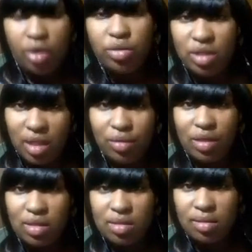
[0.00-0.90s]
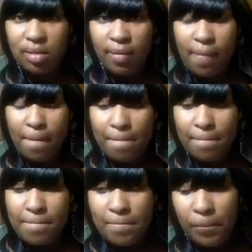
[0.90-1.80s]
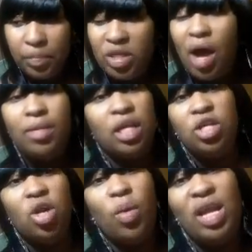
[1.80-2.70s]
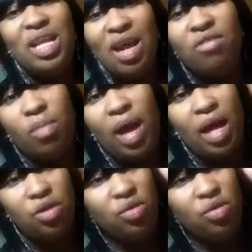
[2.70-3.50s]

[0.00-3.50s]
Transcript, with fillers: Are you serious? So I was like, you know what, never mind.